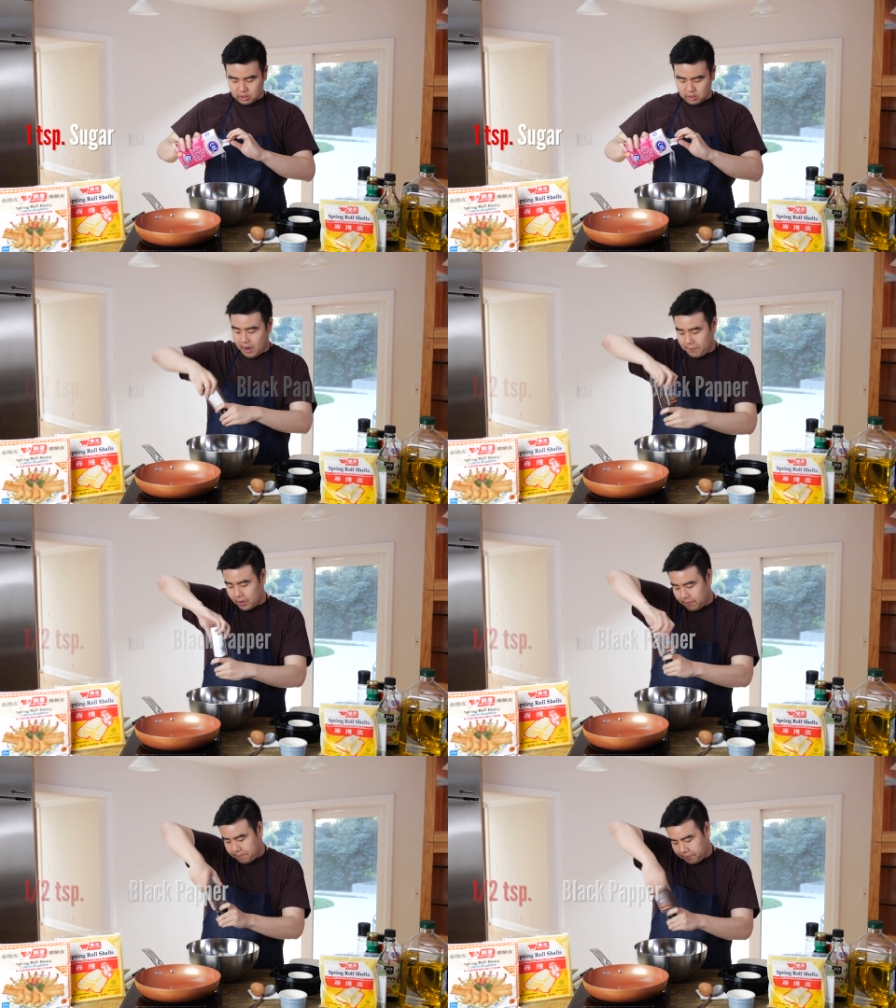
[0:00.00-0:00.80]

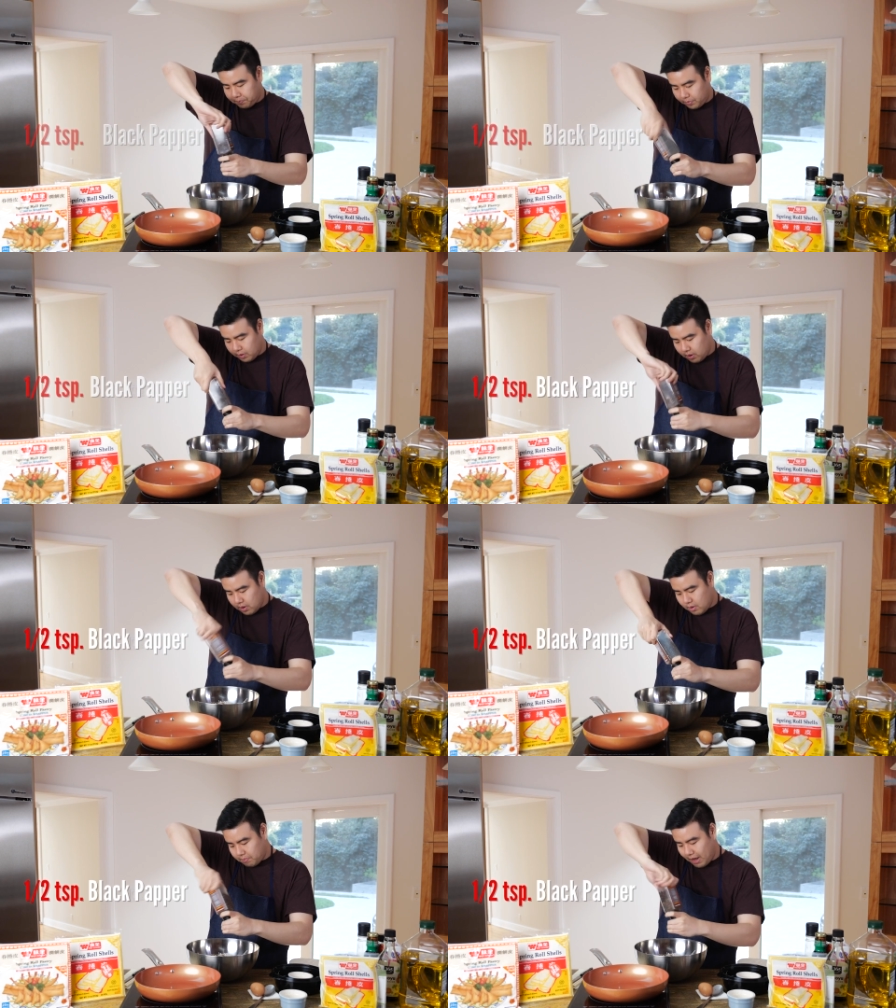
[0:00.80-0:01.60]
Pepper,
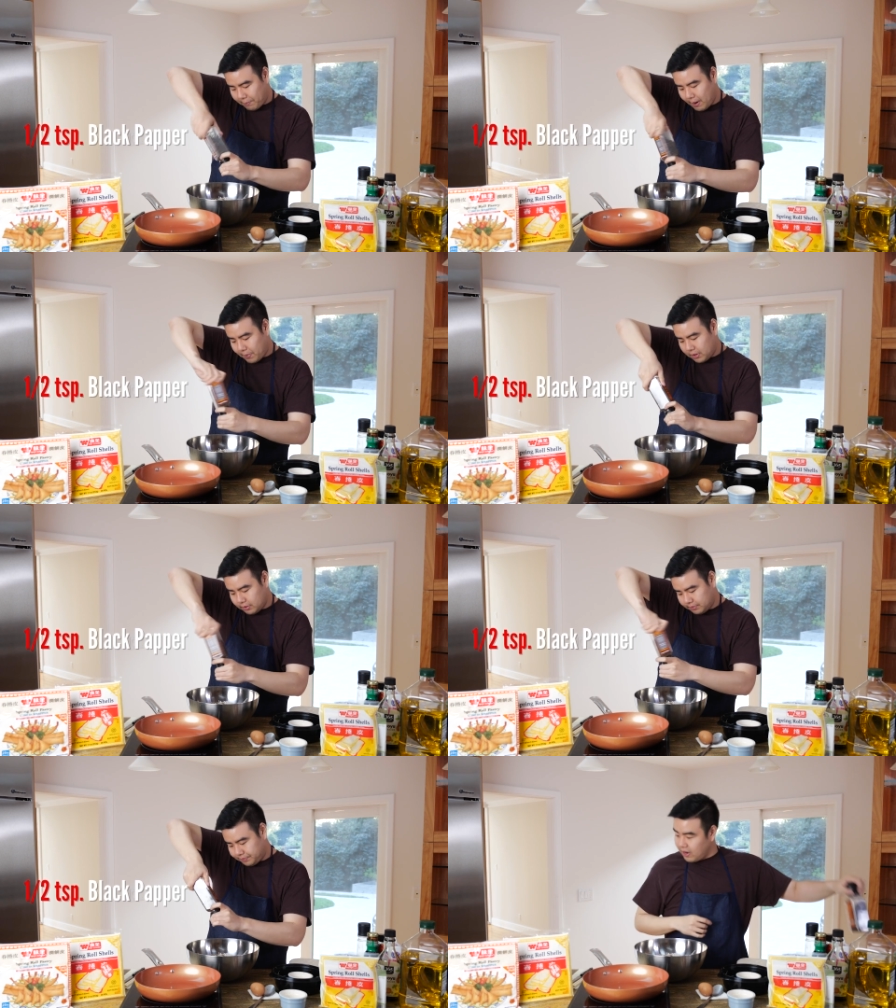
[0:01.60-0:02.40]
black pepper.
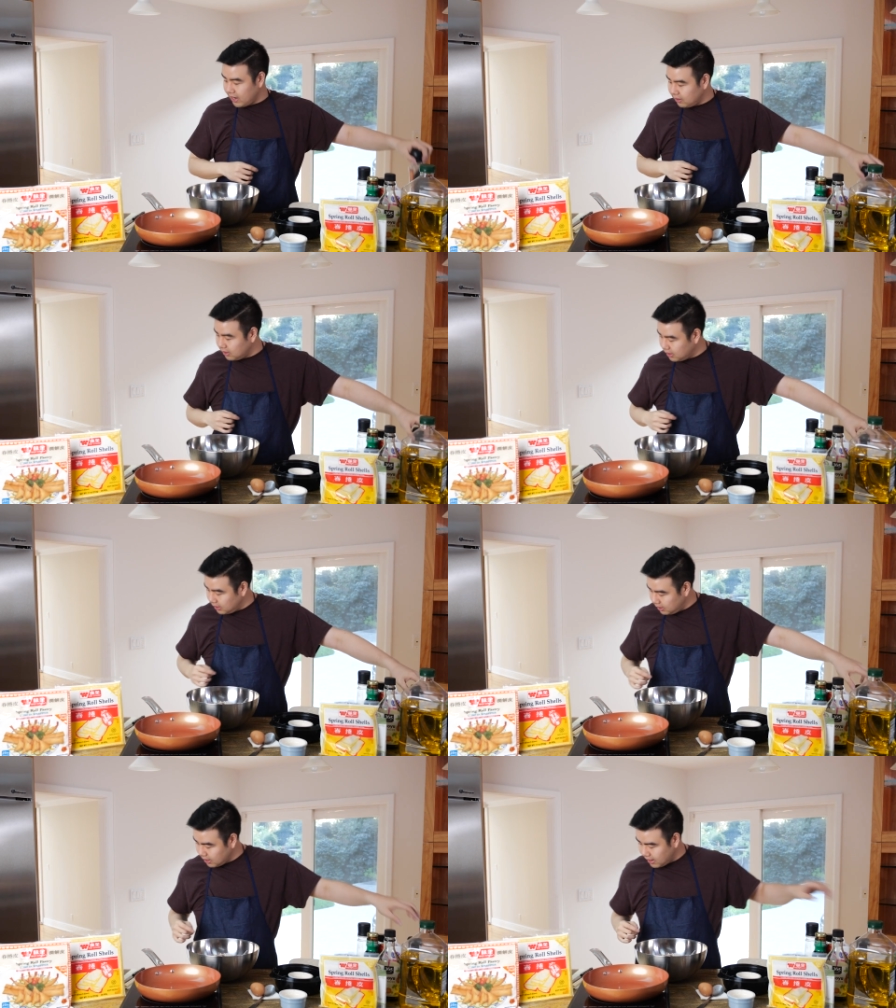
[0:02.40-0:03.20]

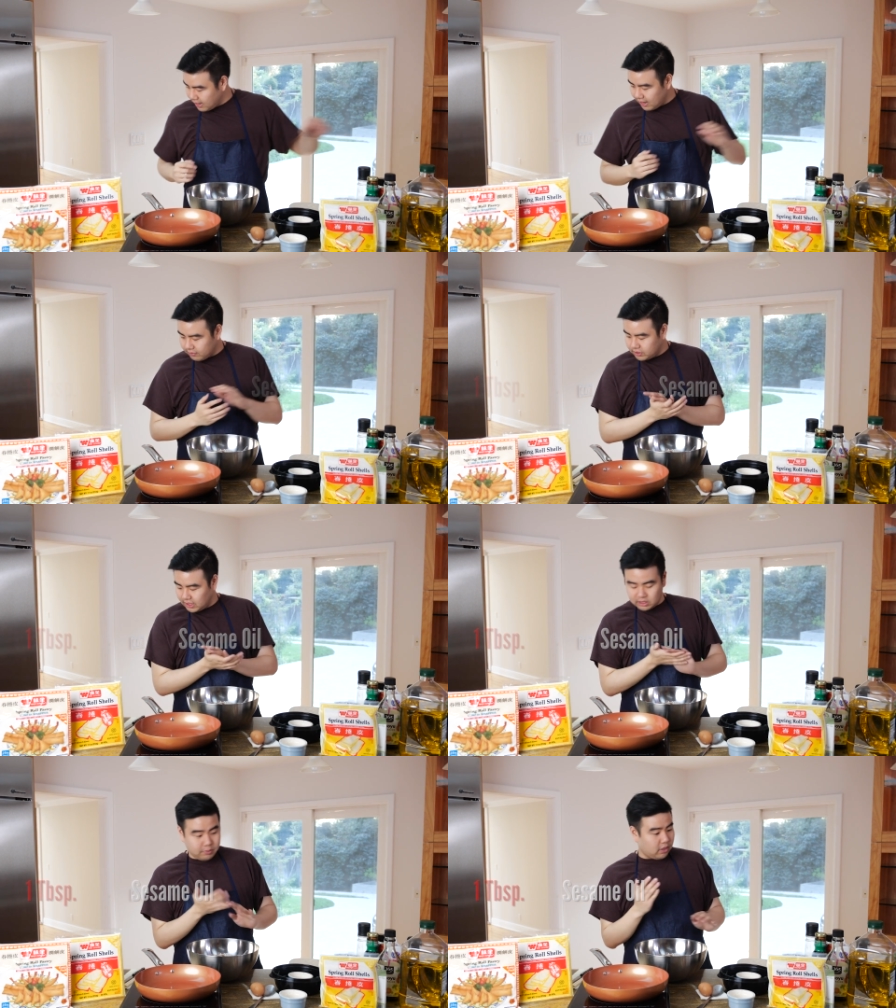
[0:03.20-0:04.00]
Finally, I have
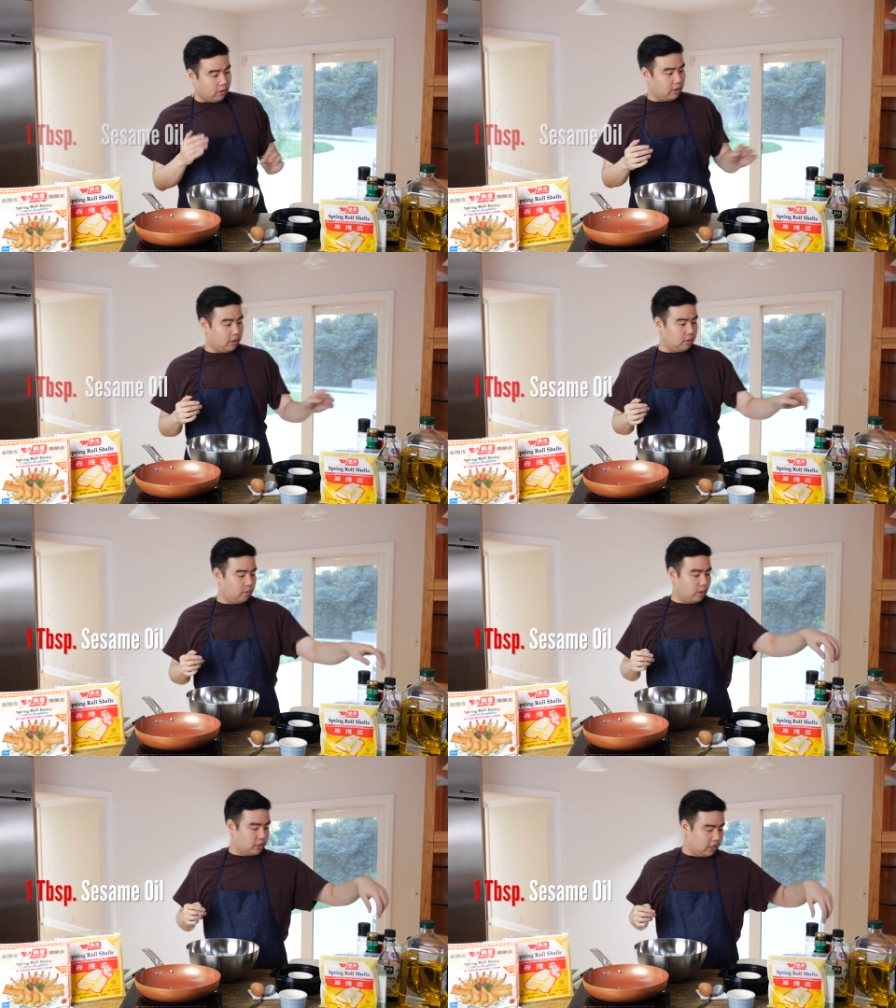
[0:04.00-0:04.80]
sesame
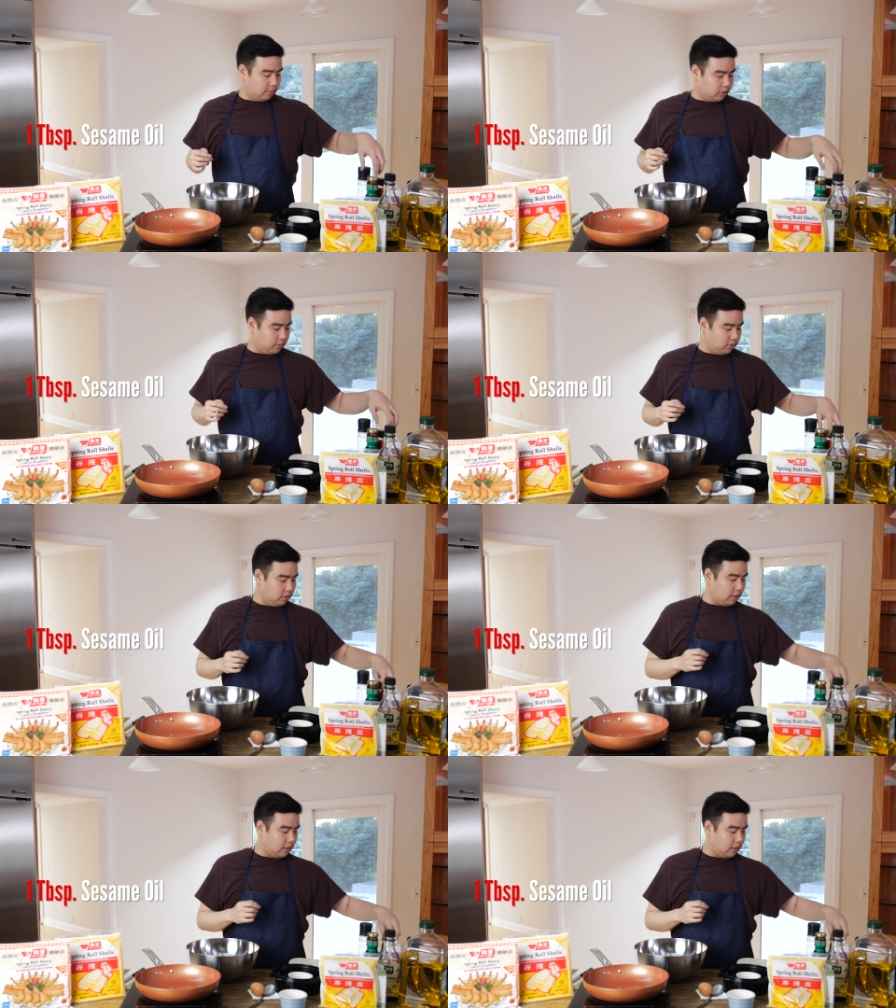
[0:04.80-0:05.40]
oil, one tablespoon,